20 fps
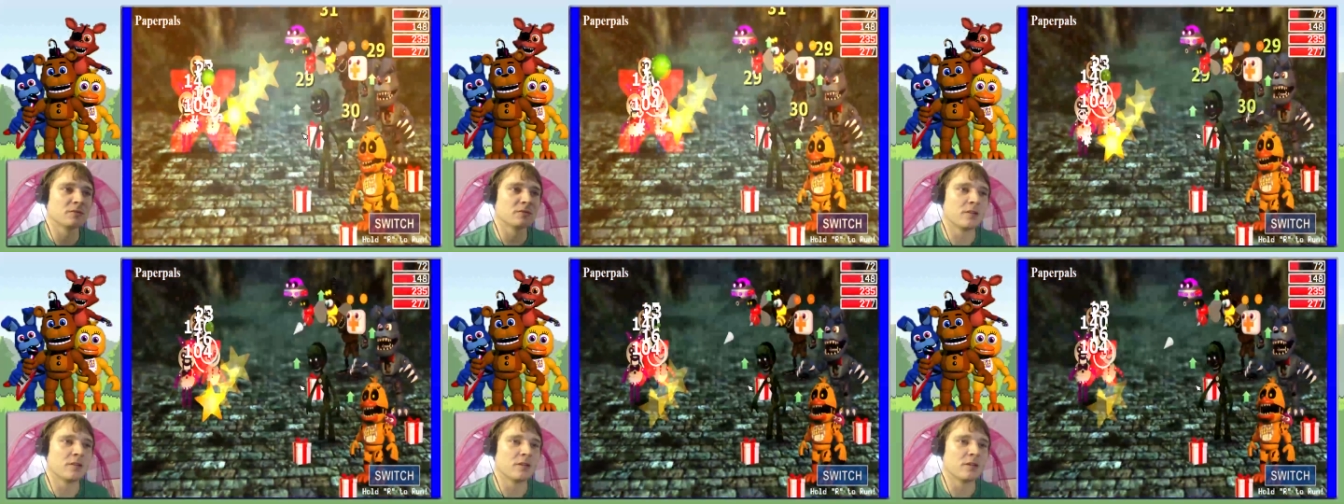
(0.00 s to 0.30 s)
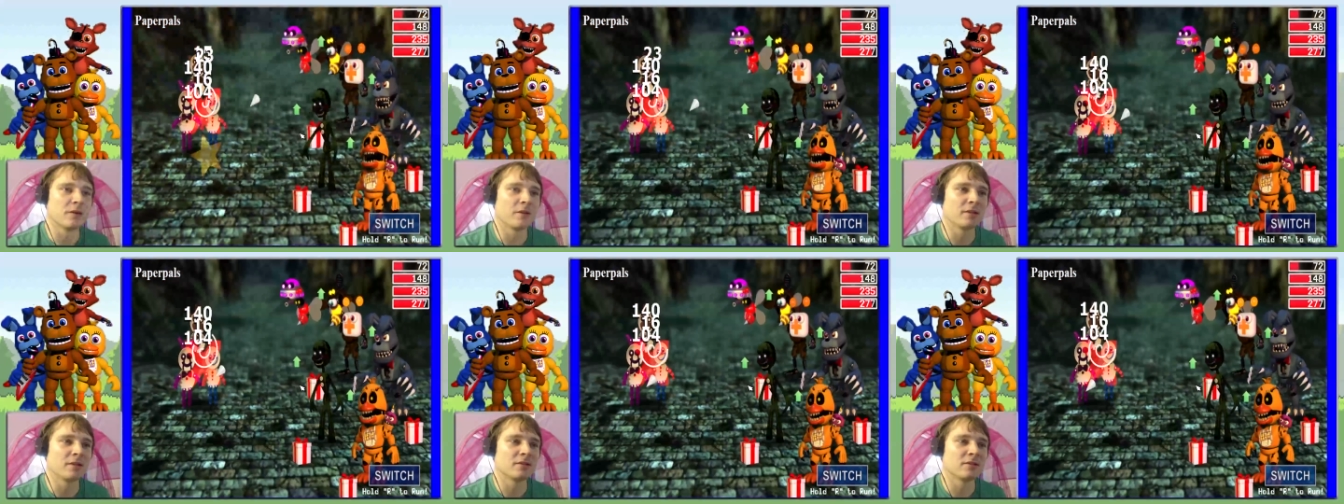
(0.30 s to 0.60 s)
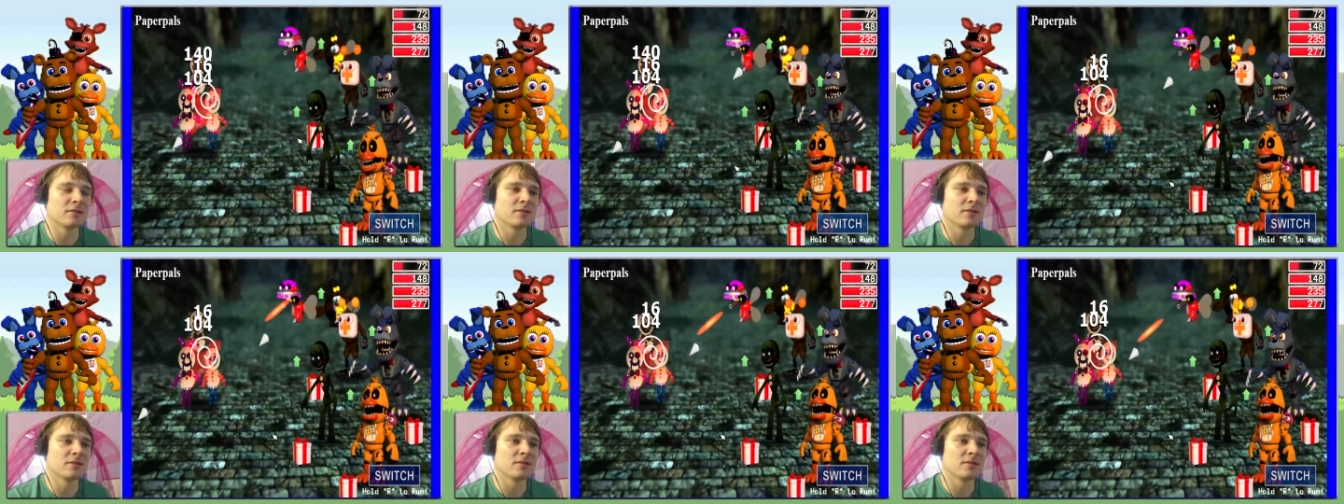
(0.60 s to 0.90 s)
Well,
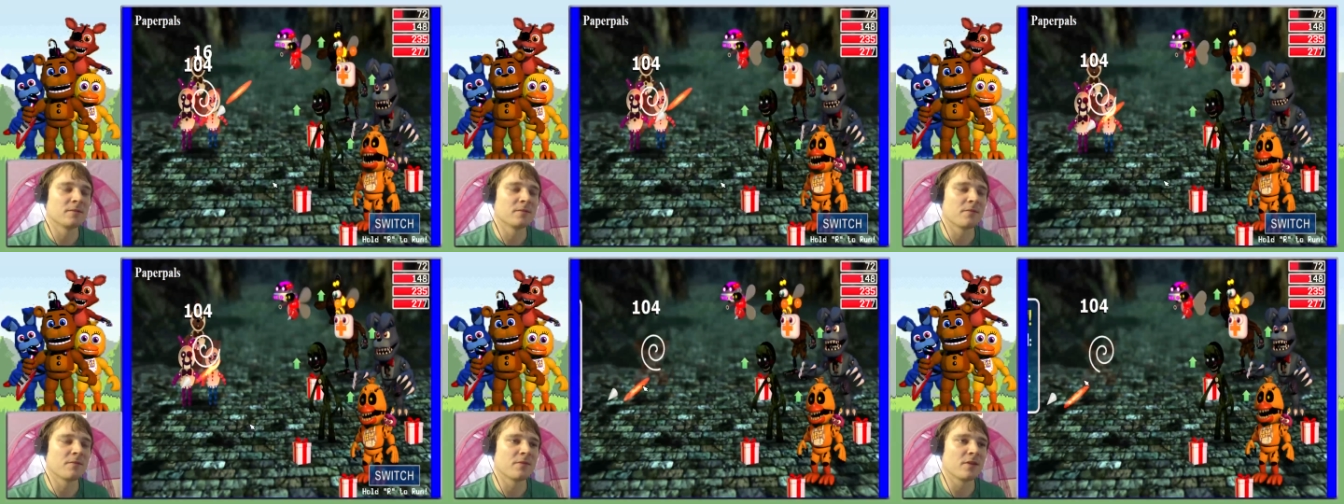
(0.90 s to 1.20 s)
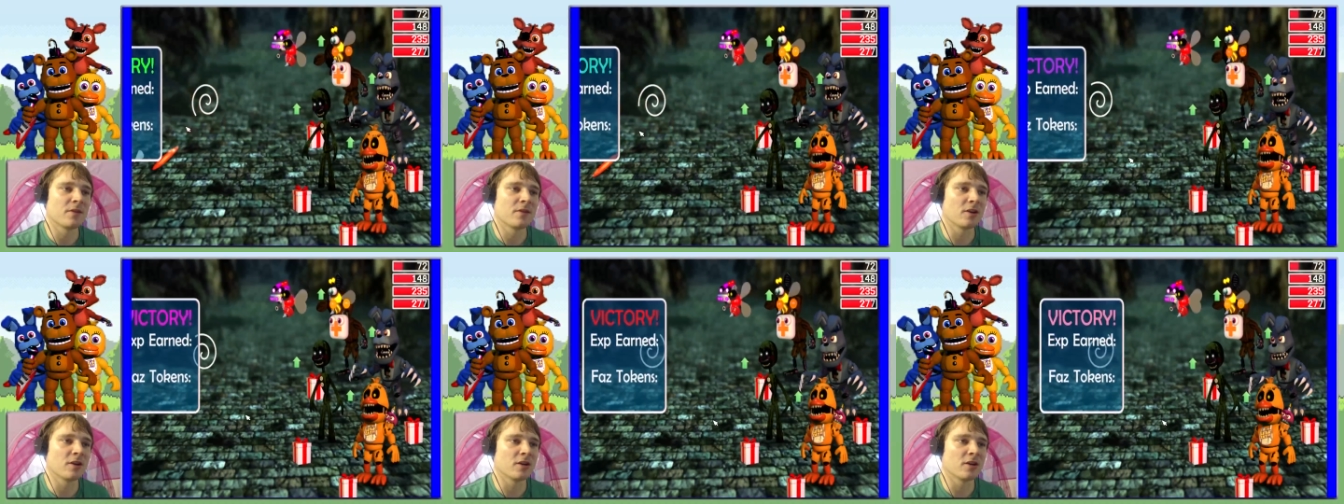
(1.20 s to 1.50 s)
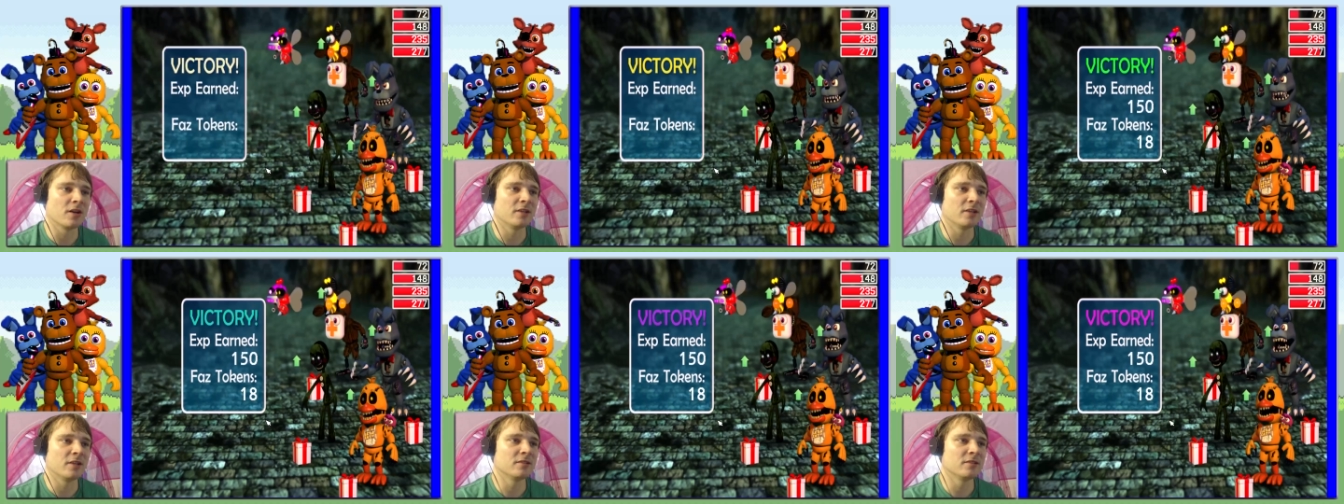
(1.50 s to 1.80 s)
anyway. They're
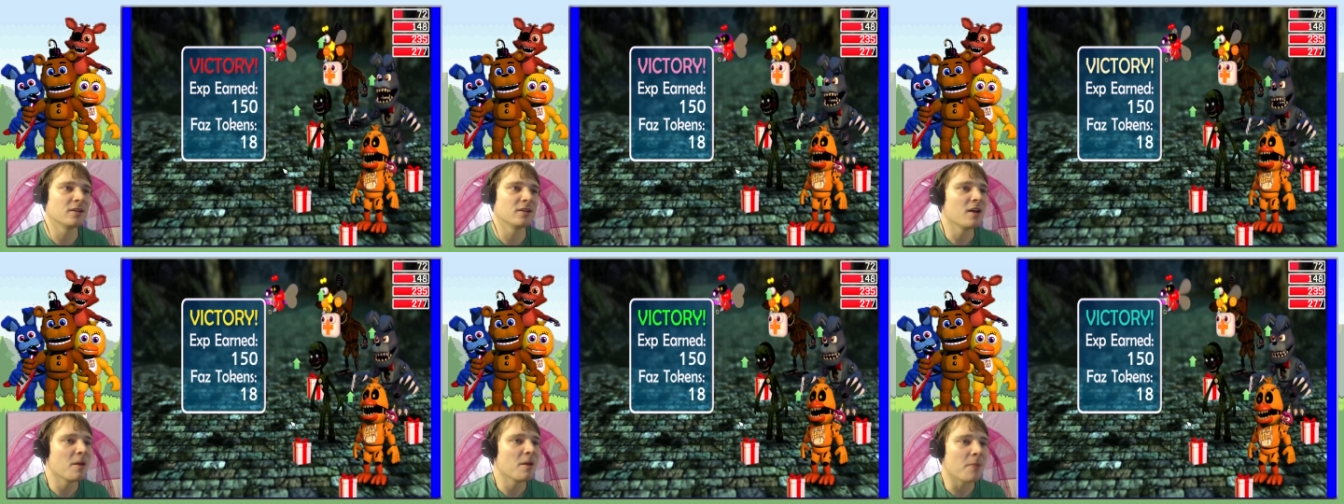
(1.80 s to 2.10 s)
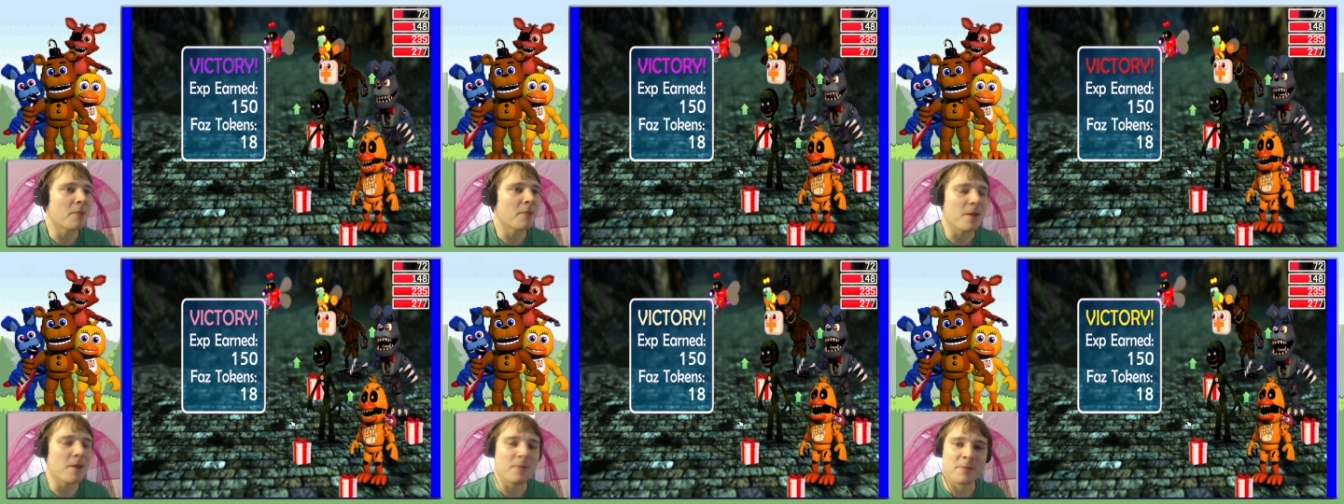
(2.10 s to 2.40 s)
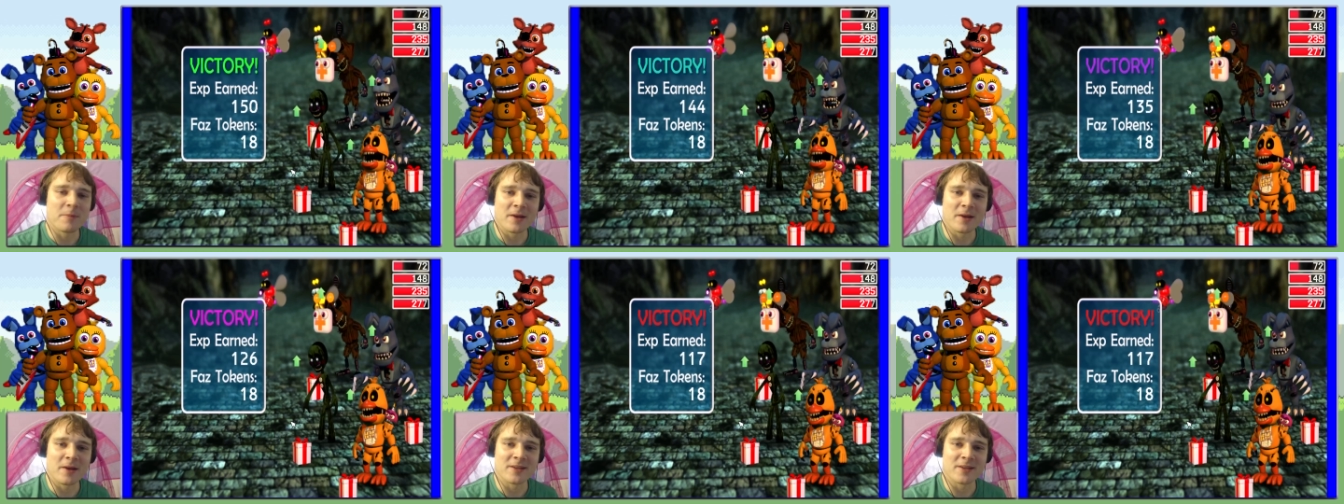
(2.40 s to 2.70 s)
gone. Paper
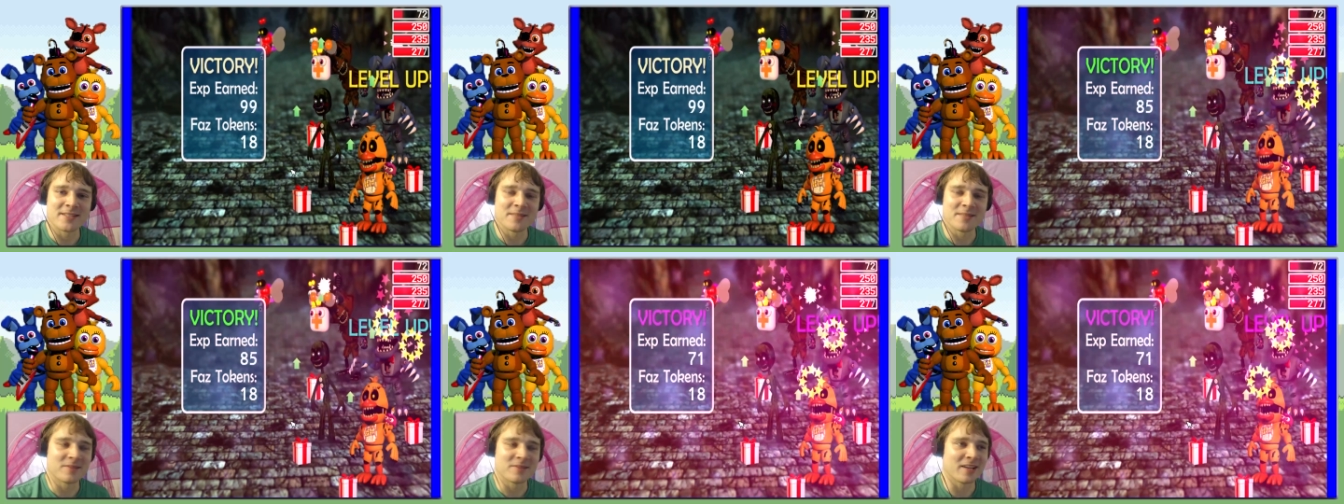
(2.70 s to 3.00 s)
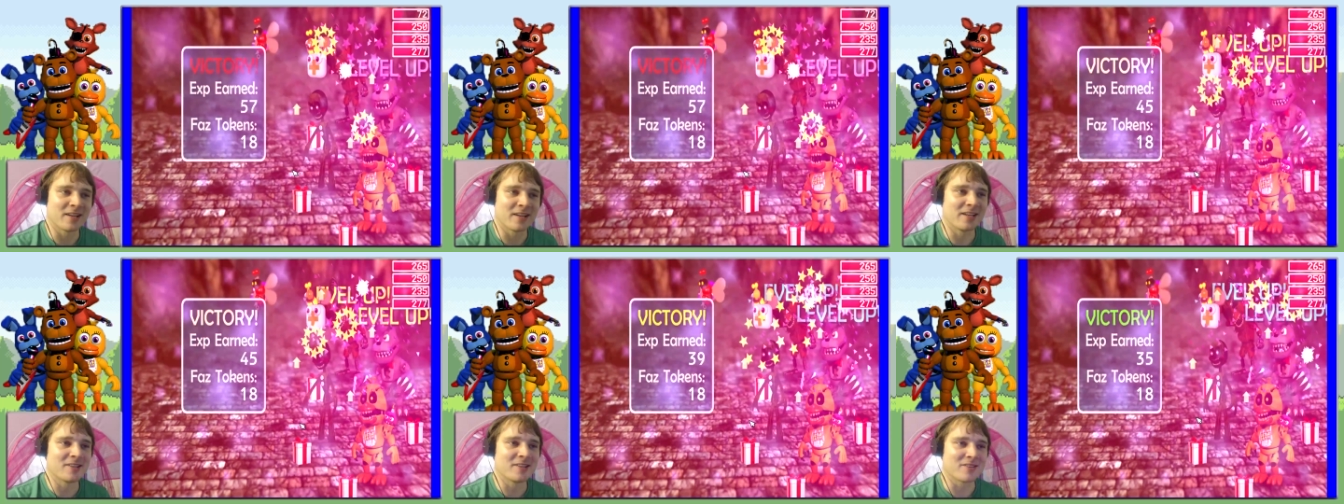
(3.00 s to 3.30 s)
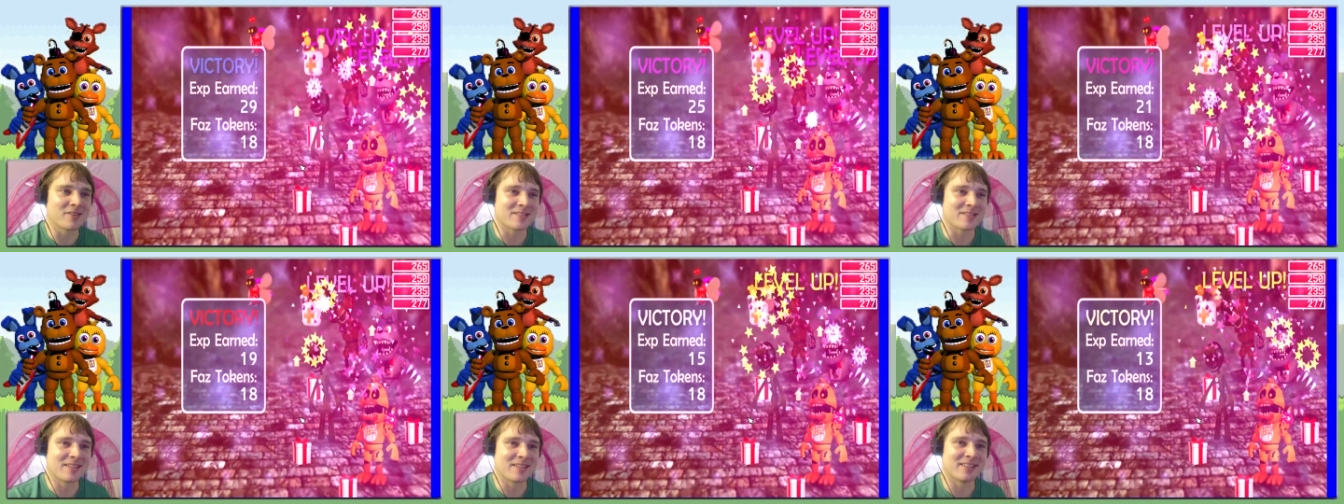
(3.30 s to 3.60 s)
Pals seemed kind of
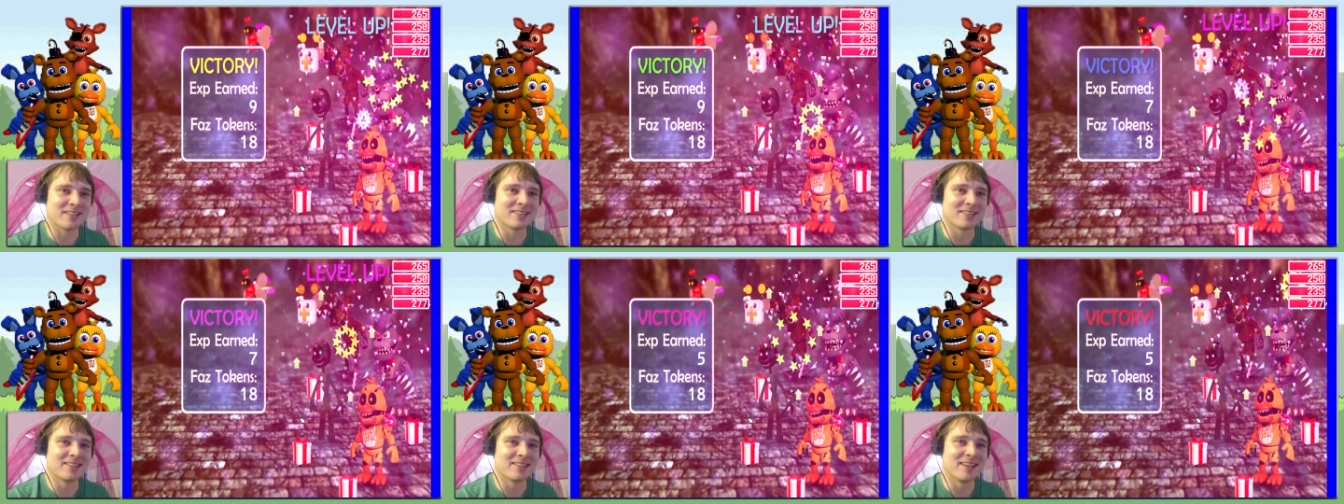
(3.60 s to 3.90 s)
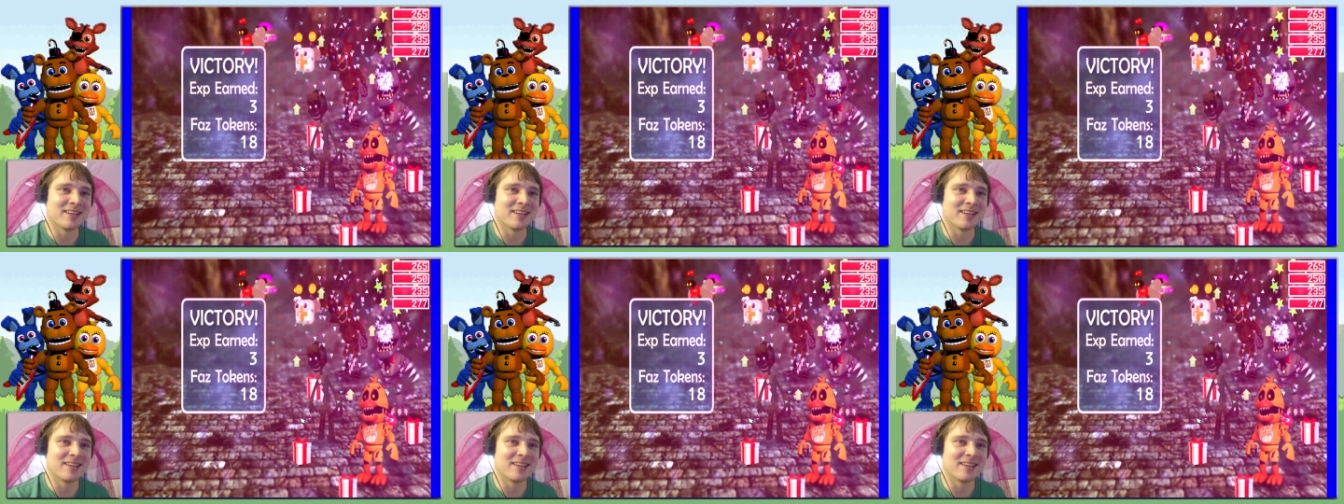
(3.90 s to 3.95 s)
interesting.